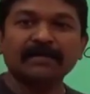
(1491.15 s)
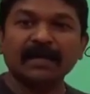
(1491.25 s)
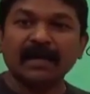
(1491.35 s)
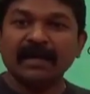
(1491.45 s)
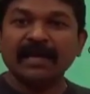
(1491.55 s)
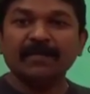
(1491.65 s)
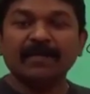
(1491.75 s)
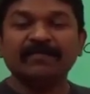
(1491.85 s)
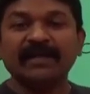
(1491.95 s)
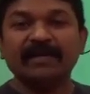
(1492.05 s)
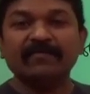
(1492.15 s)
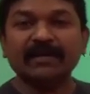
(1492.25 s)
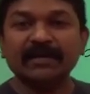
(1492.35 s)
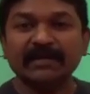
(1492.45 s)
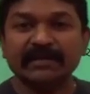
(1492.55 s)
the name of the river
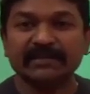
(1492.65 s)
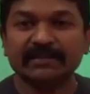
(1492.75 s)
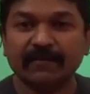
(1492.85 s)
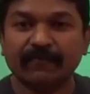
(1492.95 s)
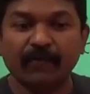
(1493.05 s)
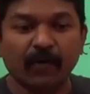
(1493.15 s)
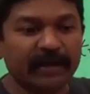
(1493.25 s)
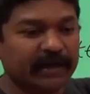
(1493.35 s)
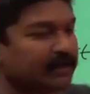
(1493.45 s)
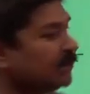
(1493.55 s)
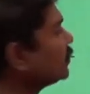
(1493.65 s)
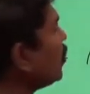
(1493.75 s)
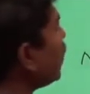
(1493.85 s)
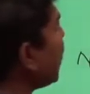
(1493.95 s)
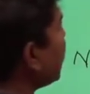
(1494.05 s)
that is flowing is
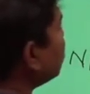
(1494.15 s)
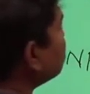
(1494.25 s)
called as